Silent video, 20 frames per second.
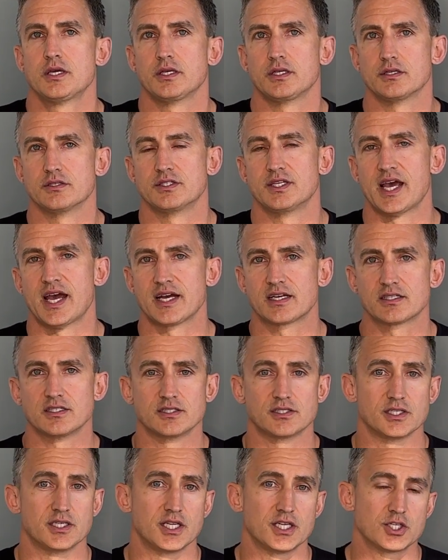Your
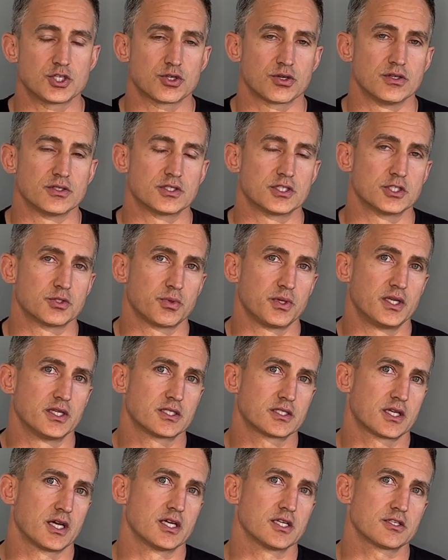taxes and insurance, as we
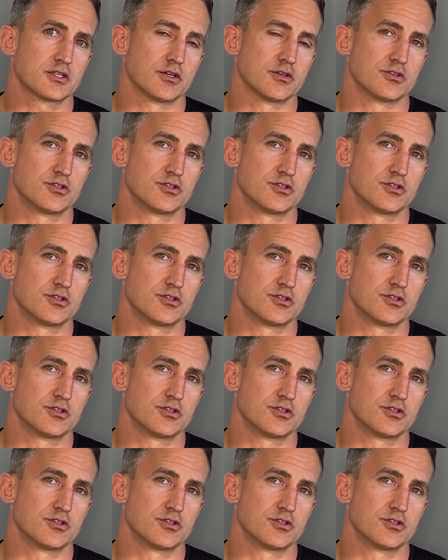discussed, are